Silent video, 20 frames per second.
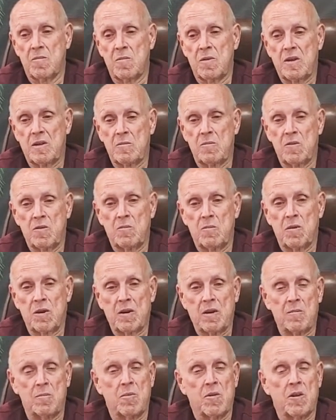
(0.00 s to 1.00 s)
But
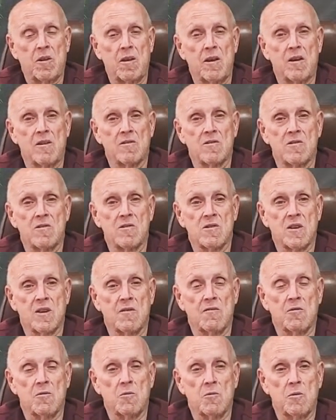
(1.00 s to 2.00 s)
my poly house is
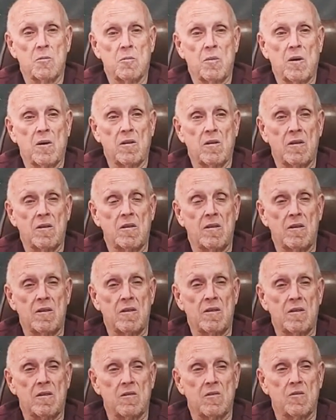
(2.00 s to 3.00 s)
covered with poly that
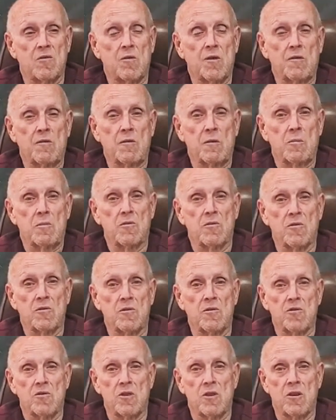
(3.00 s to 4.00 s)
is
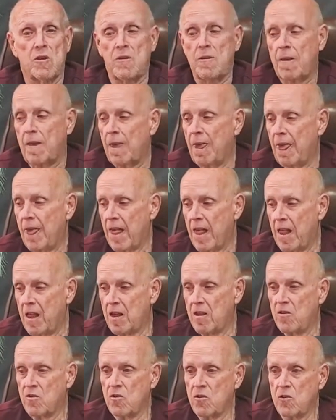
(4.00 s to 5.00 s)
50% shade.
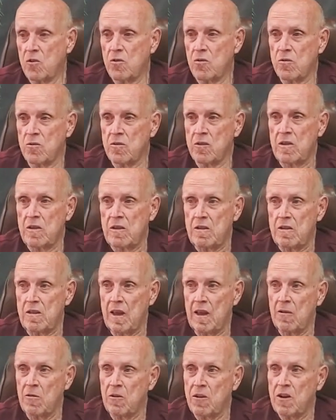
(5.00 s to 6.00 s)
So in
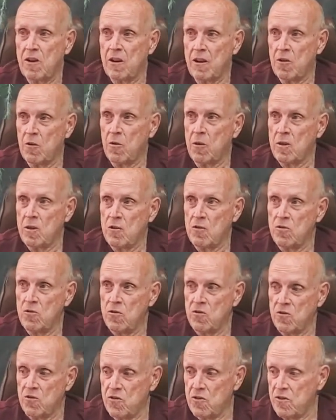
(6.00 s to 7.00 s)
that way I quit
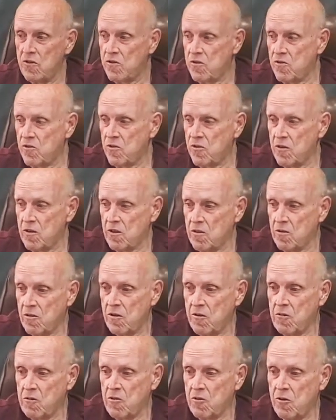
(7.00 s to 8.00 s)
losing cedars, and I don't
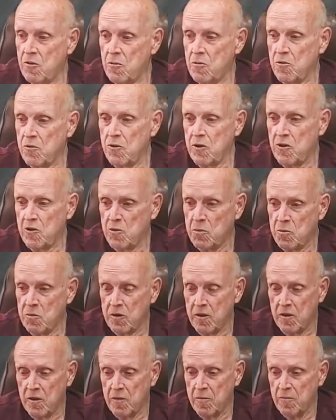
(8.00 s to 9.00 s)
have any trouble
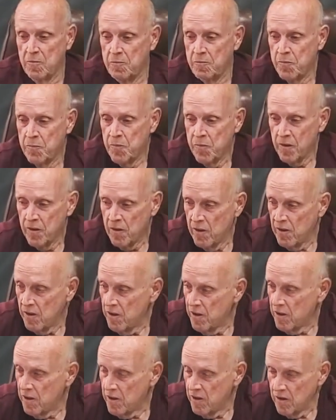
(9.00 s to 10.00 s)
transplanting
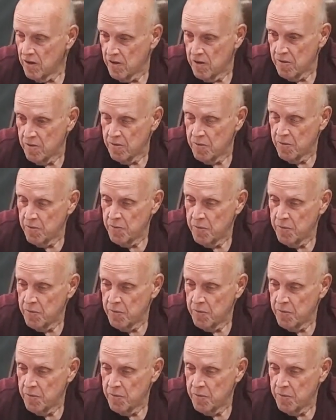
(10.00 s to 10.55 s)
them.